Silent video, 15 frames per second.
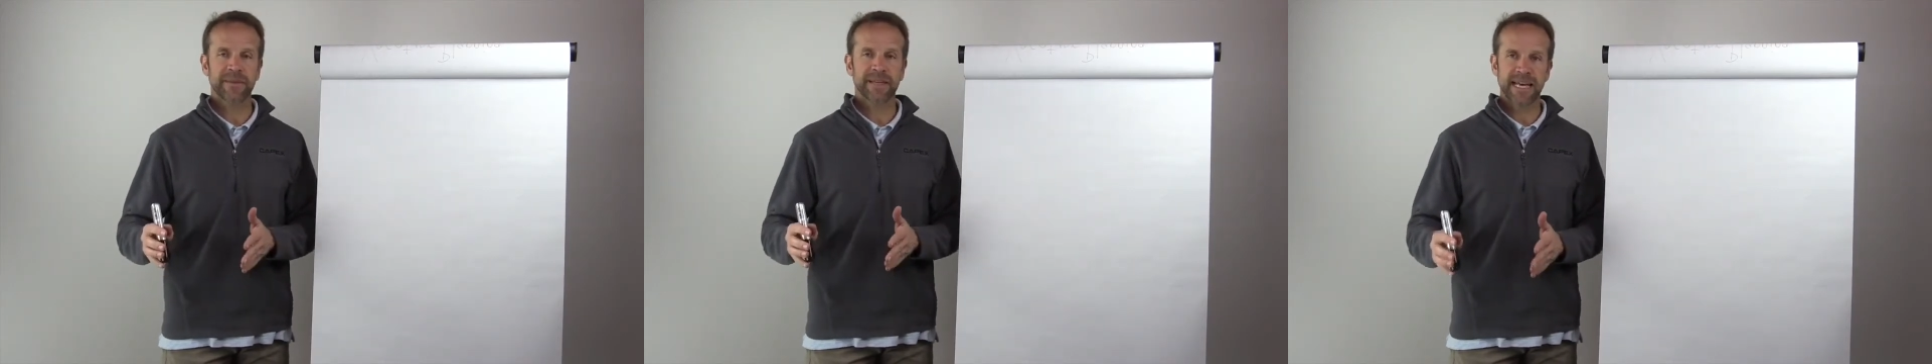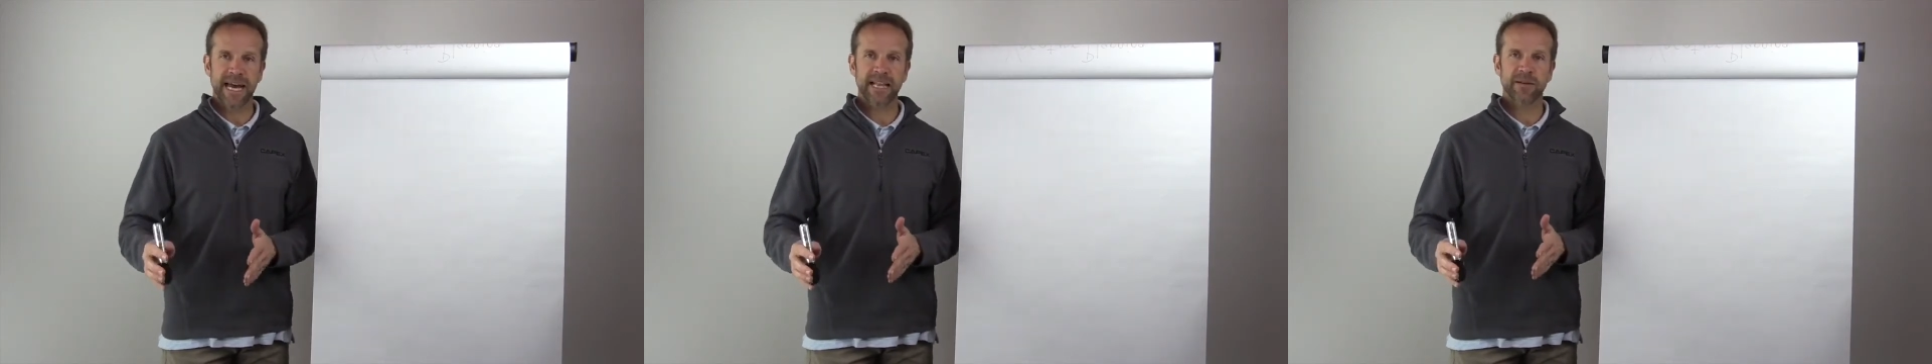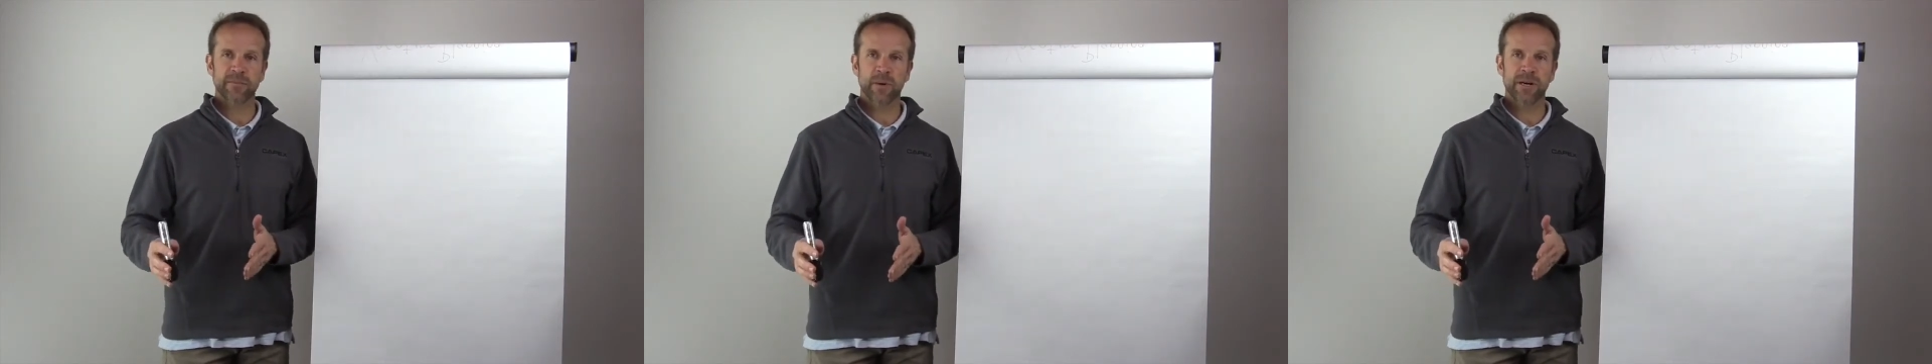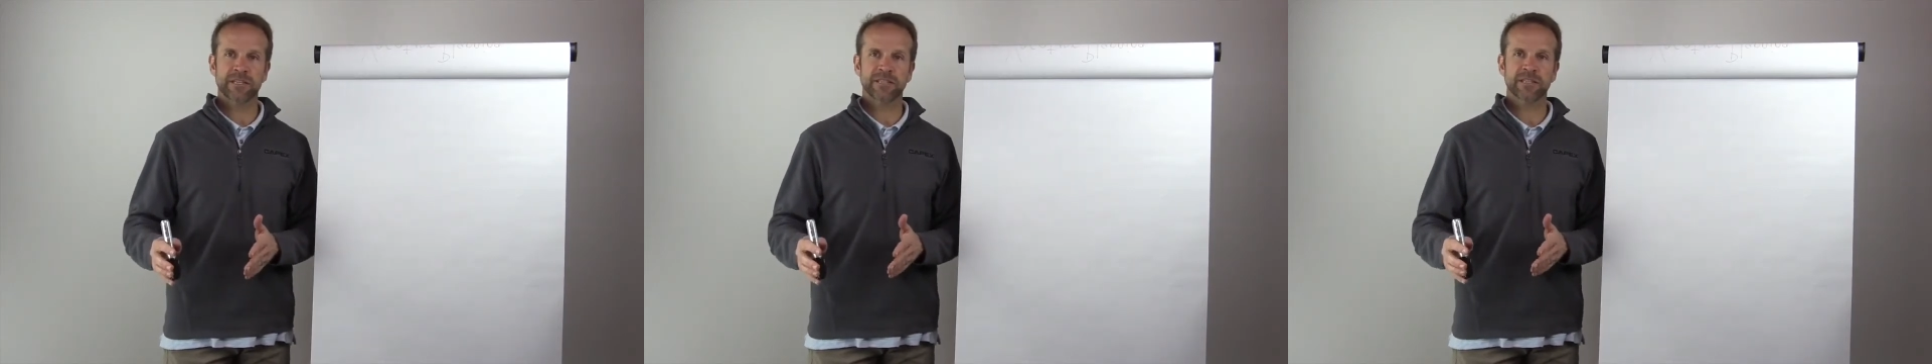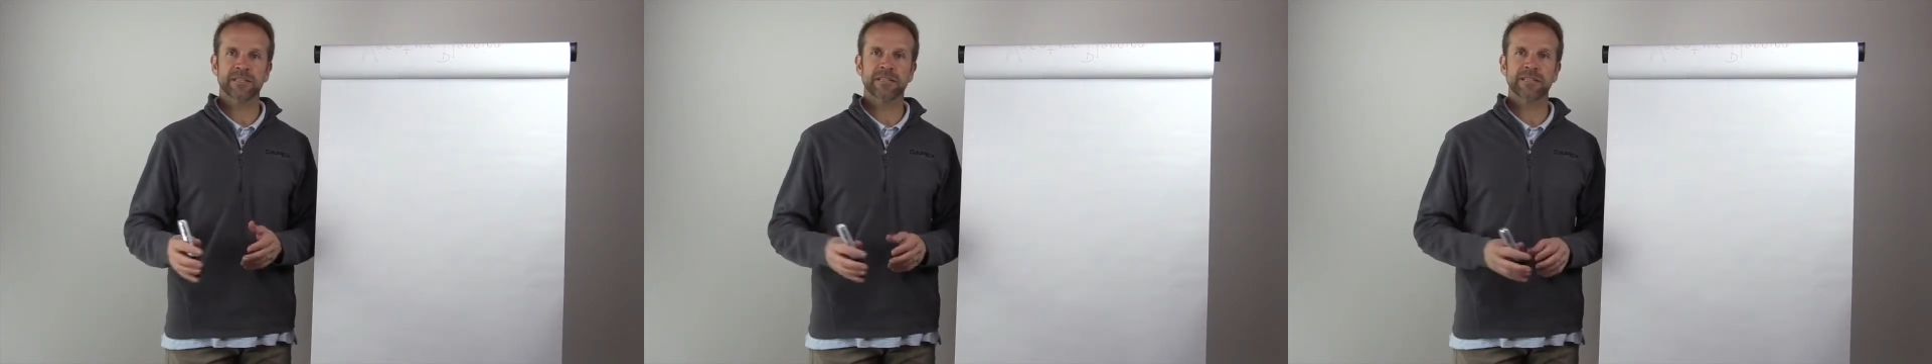
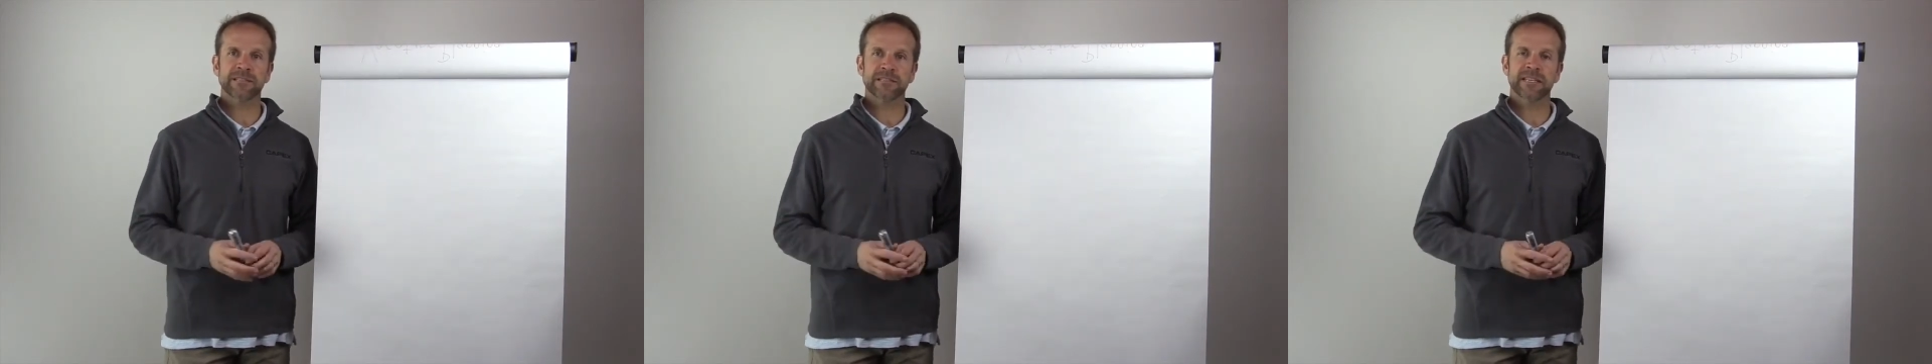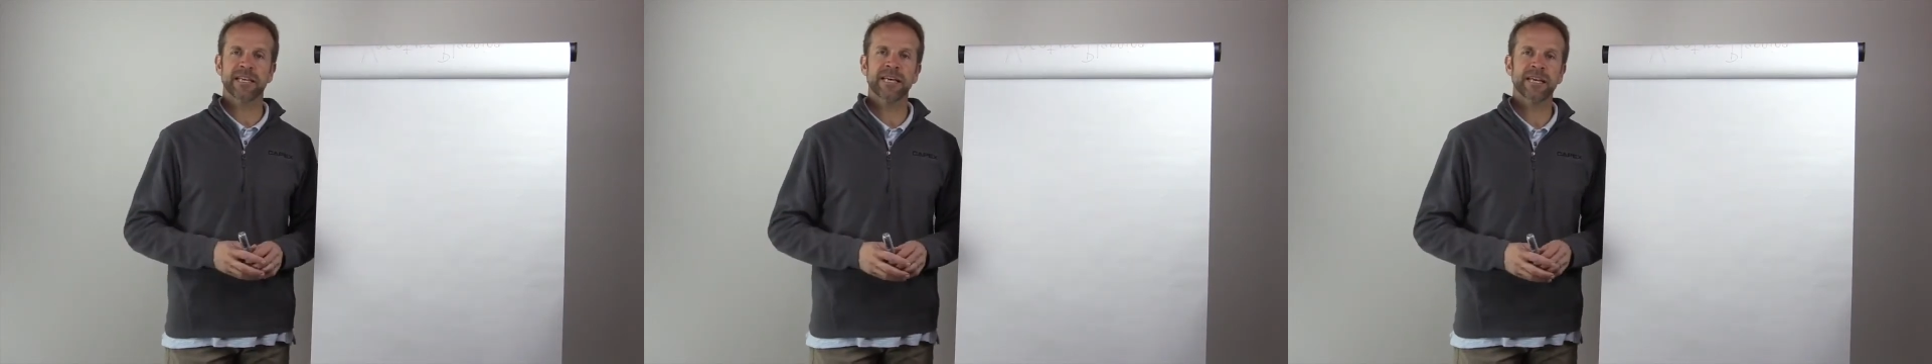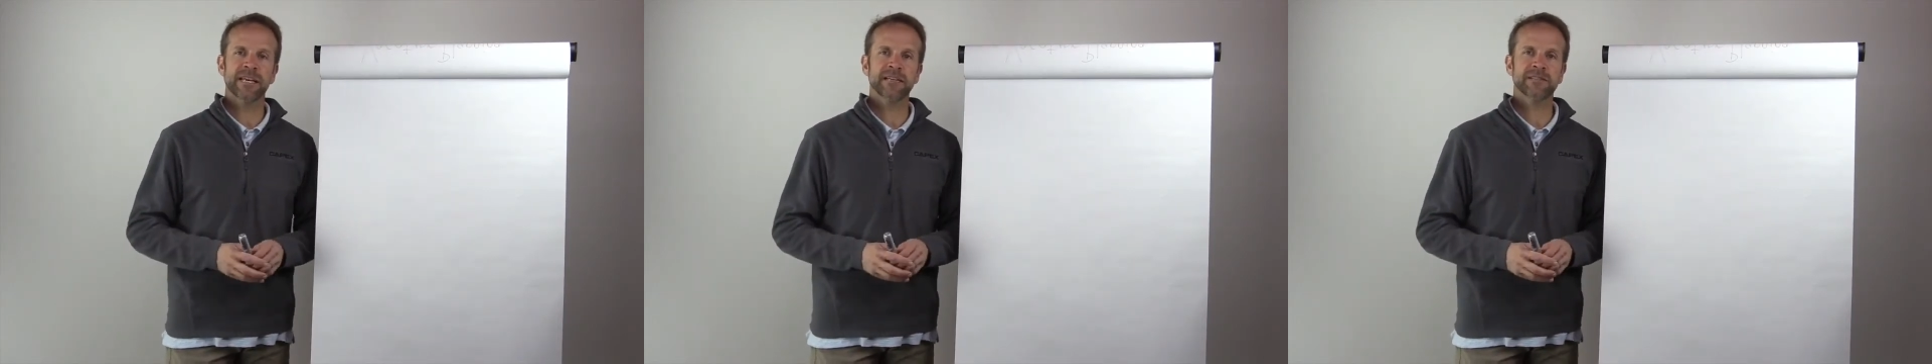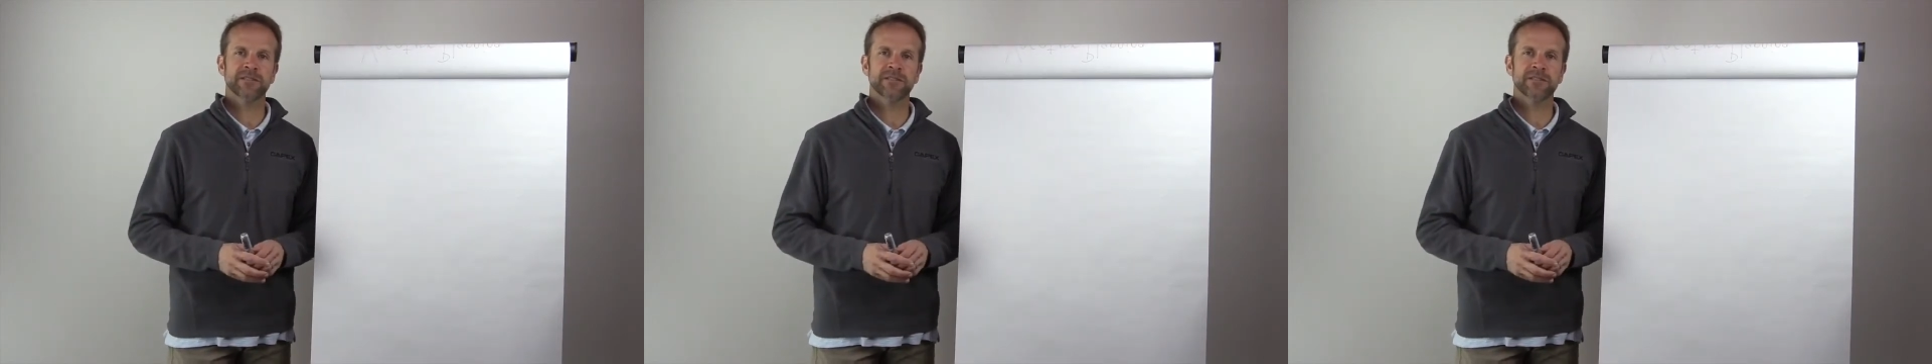calibration is key